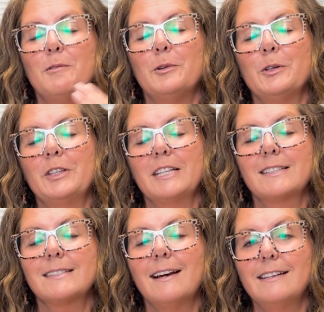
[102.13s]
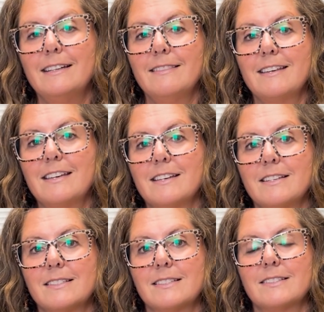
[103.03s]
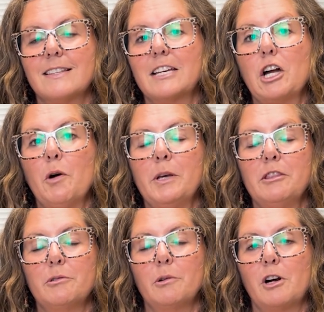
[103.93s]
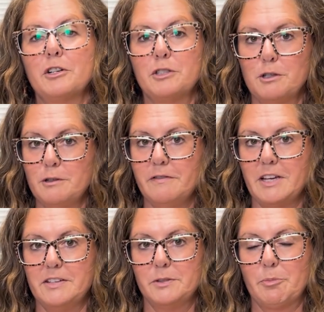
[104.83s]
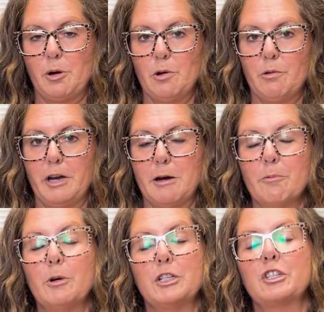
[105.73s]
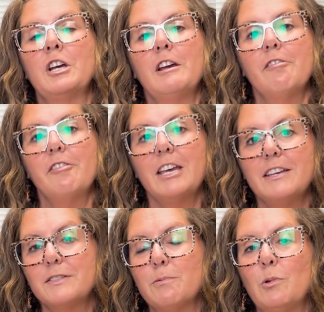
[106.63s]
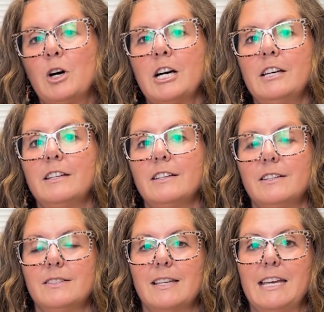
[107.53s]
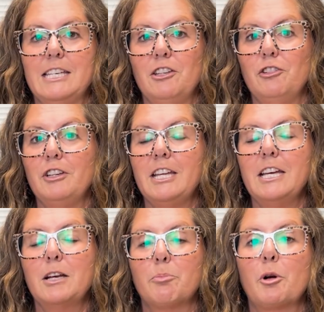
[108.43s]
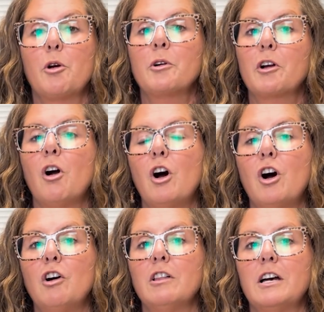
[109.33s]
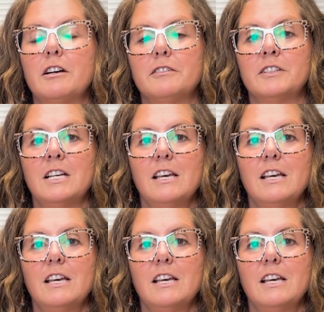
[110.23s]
Well, the exciting thing is, is that going through our two-phase program, which phase one is a unique protocol of